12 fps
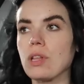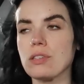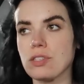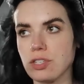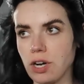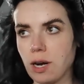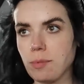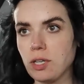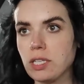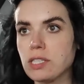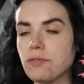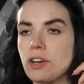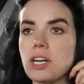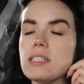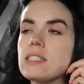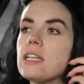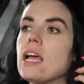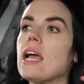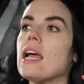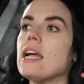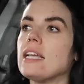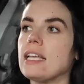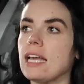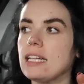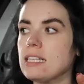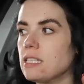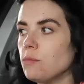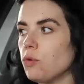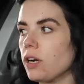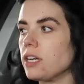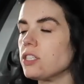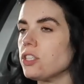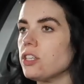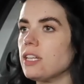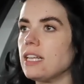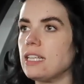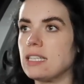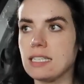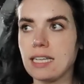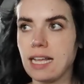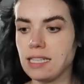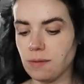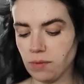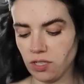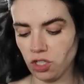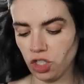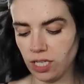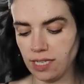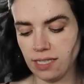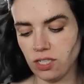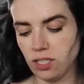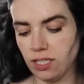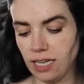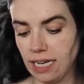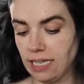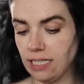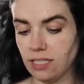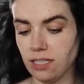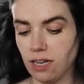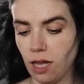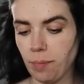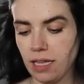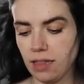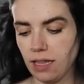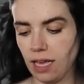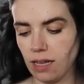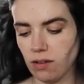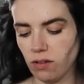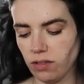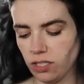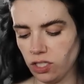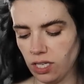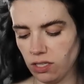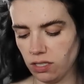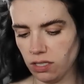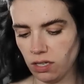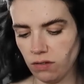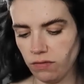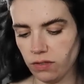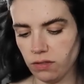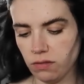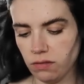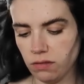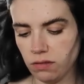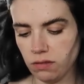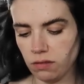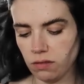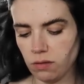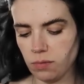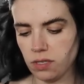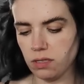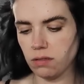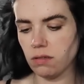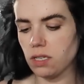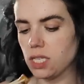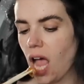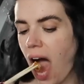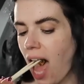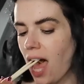Starbucks first, getting some work done. I needed to get some shiz done. I needed to not be in the house. Oh, they changed the tofu. Oh, that's still nice.